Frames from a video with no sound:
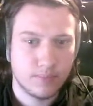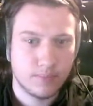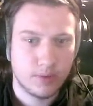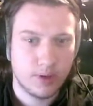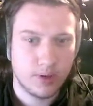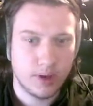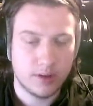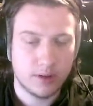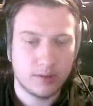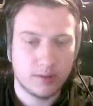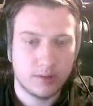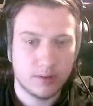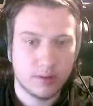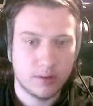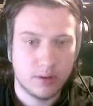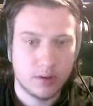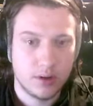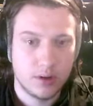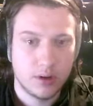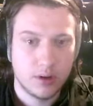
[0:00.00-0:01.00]
yes,
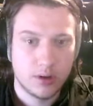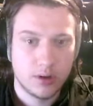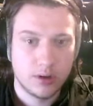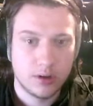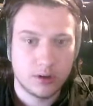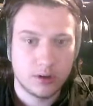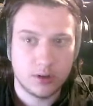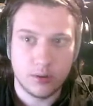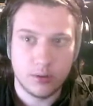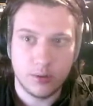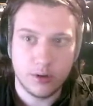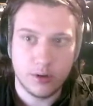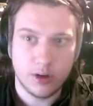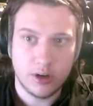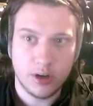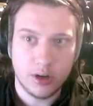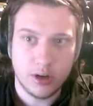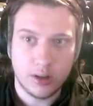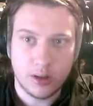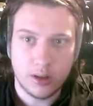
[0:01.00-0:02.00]
so we would
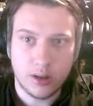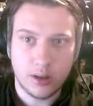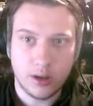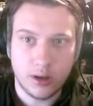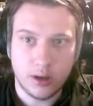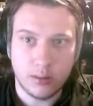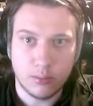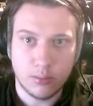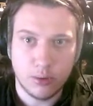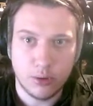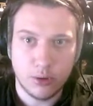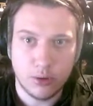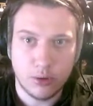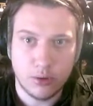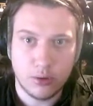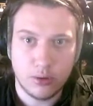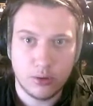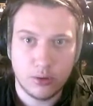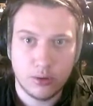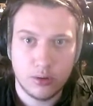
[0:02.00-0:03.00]
need the
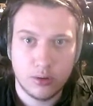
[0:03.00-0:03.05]
model.